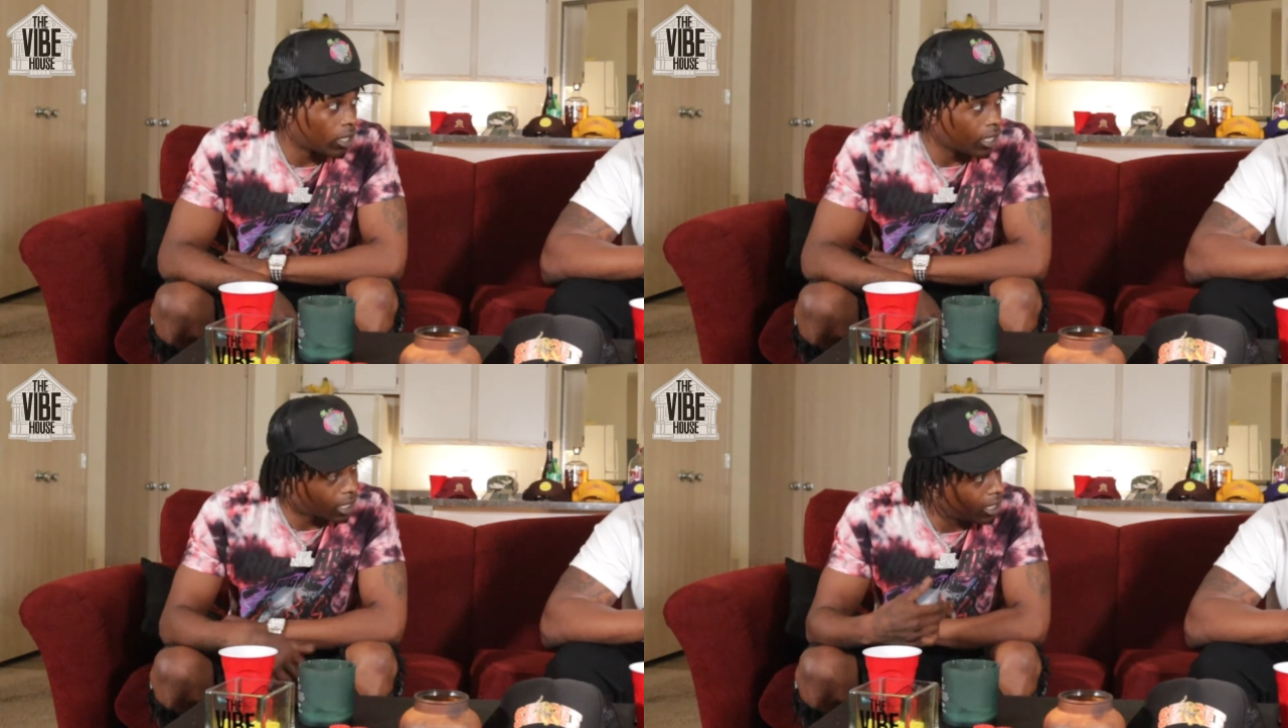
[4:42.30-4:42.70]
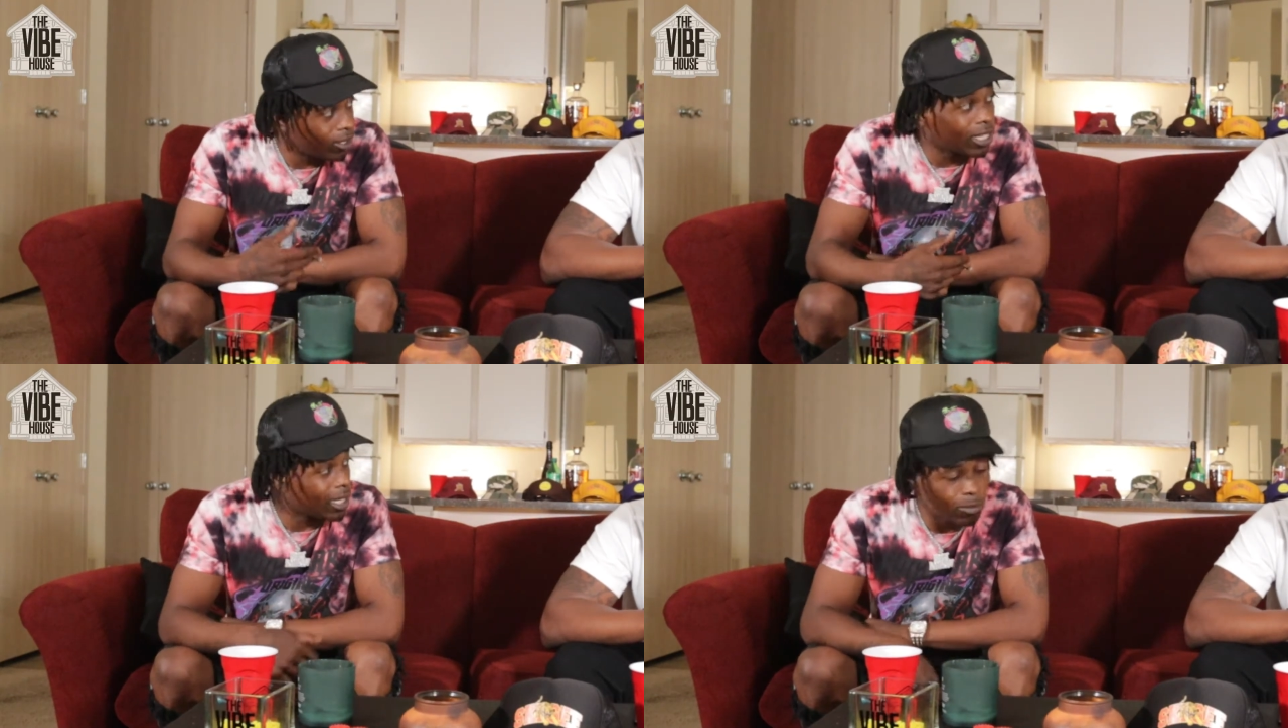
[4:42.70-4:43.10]
and go
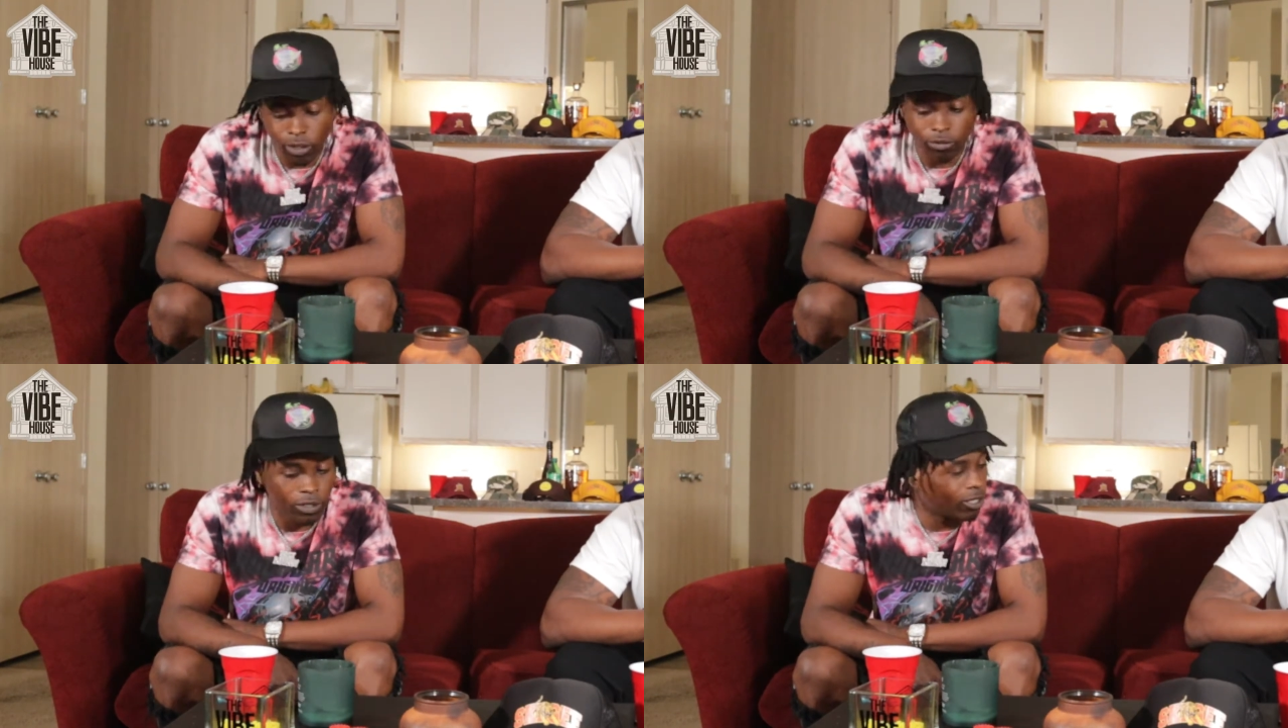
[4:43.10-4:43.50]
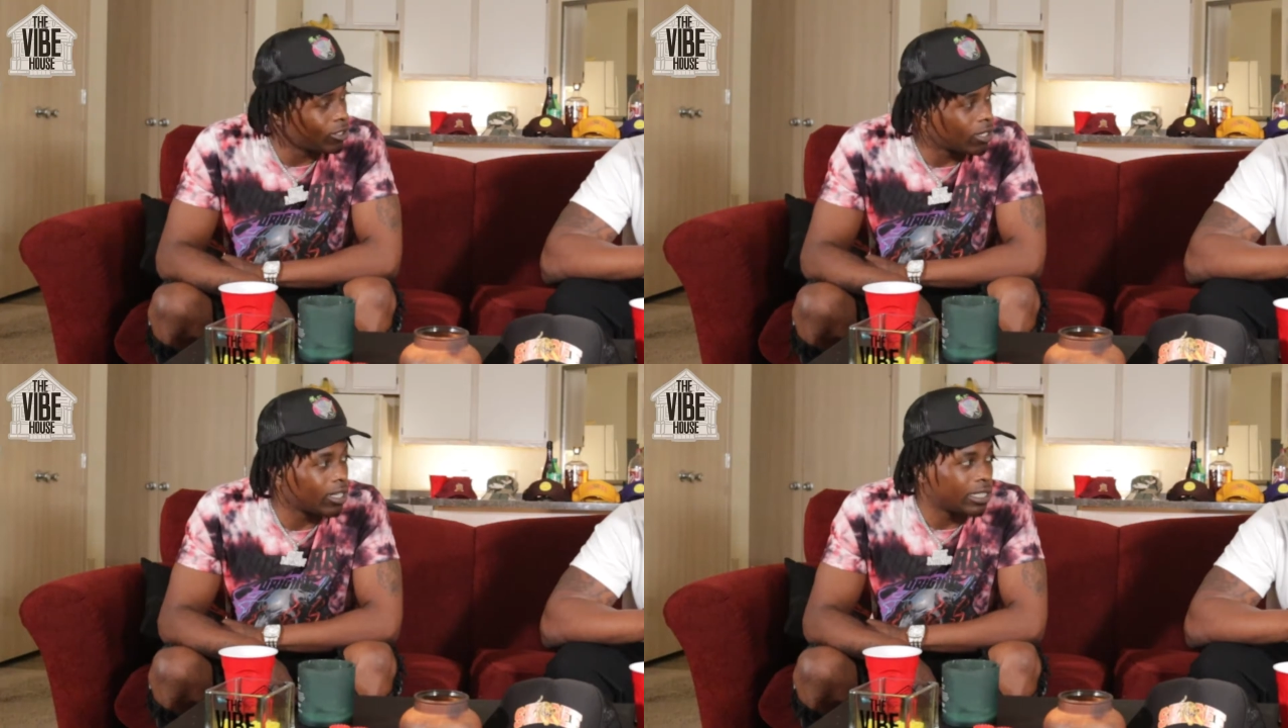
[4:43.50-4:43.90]
like, bro, I'm finna go
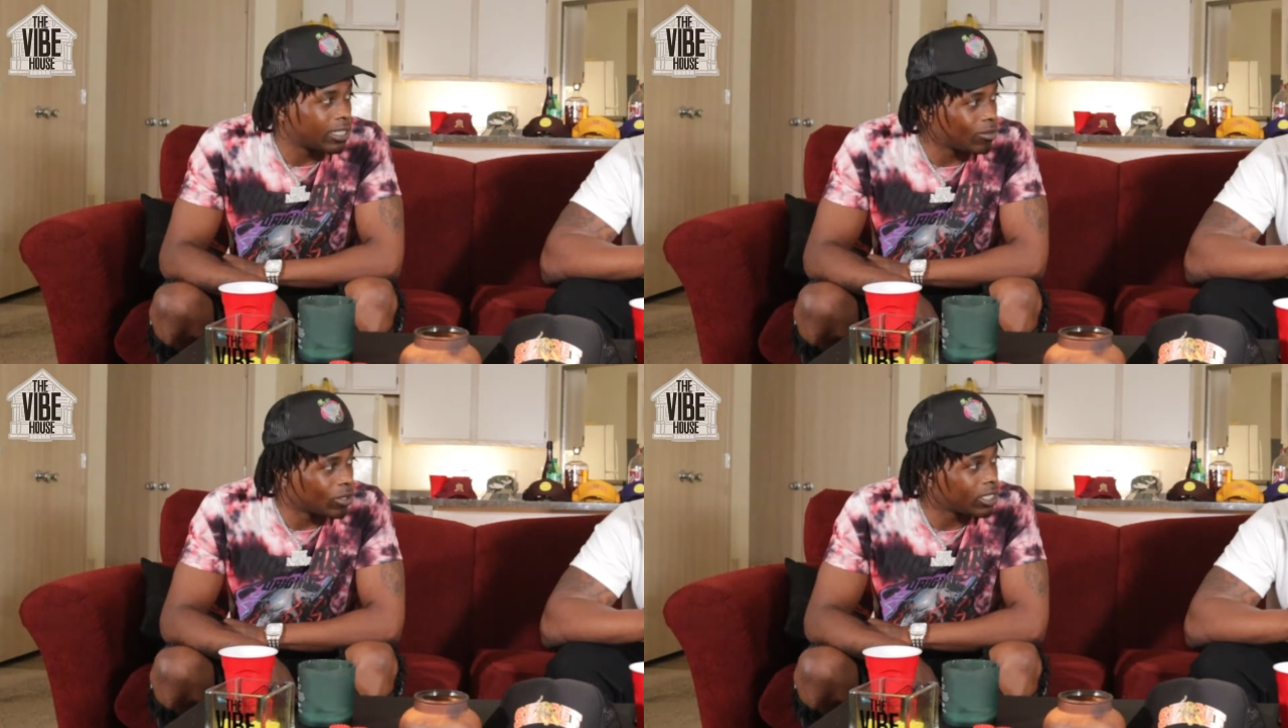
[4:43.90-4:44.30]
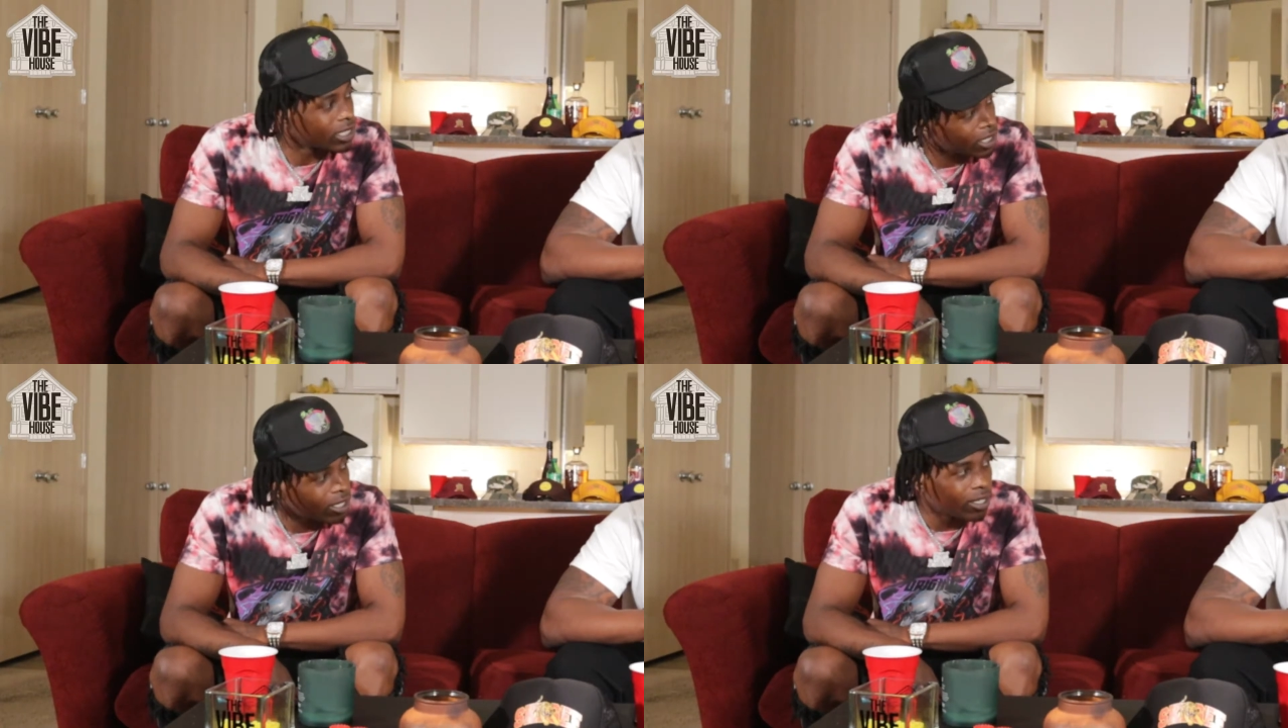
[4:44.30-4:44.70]
drop this shit, bro. This
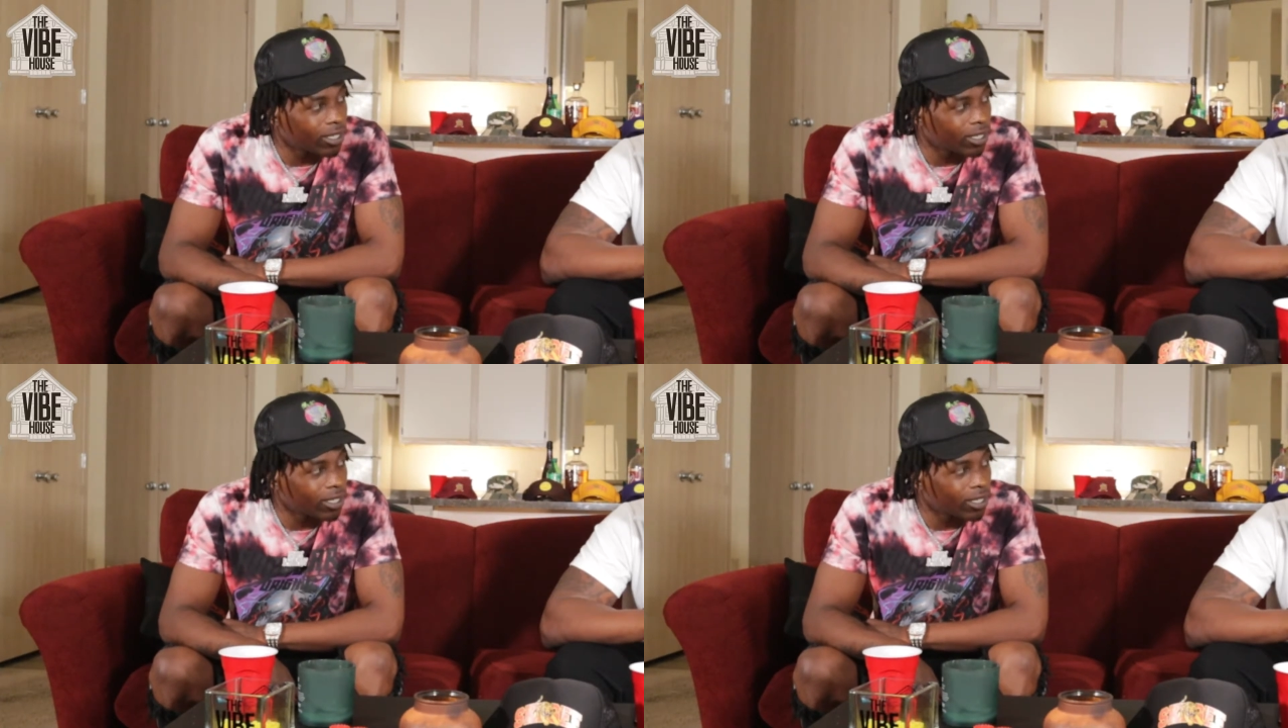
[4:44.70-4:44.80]
shit hard.